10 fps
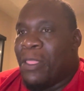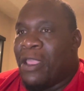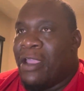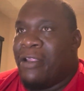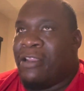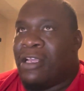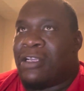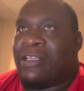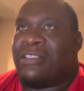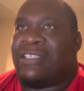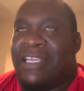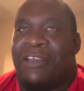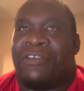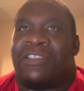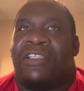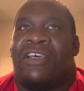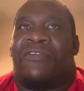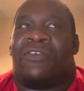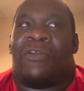And continuously of the